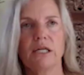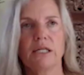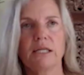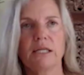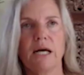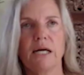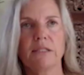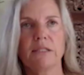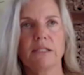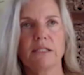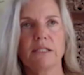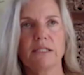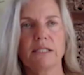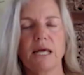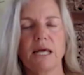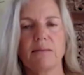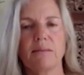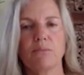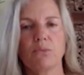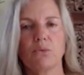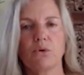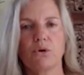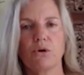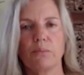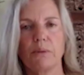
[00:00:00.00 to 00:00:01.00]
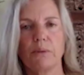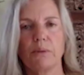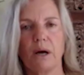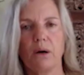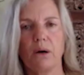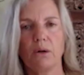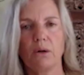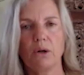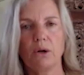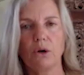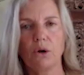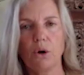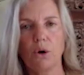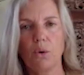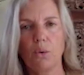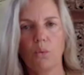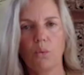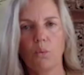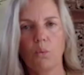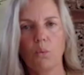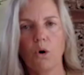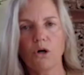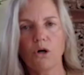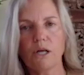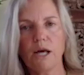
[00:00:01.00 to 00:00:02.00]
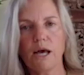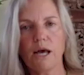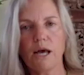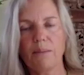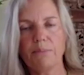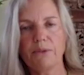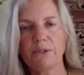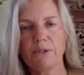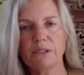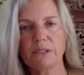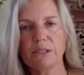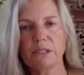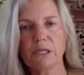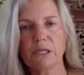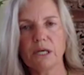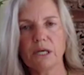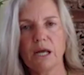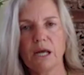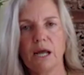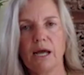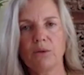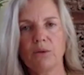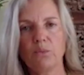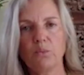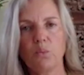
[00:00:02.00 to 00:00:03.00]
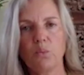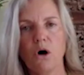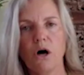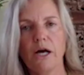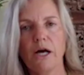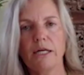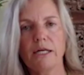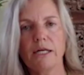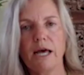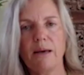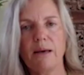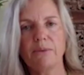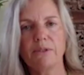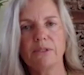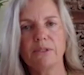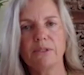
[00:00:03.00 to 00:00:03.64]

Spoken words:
I can understand more about what happened and why it